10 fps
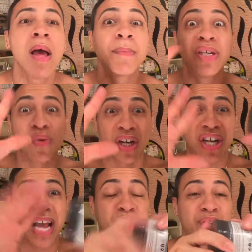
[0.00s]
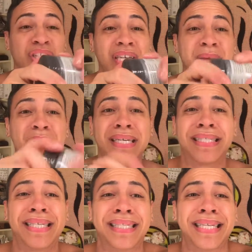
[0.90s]
Please wash your hands when you're done
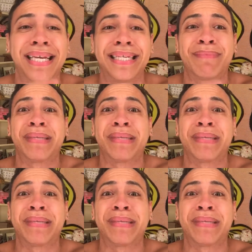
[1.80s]
because this thing is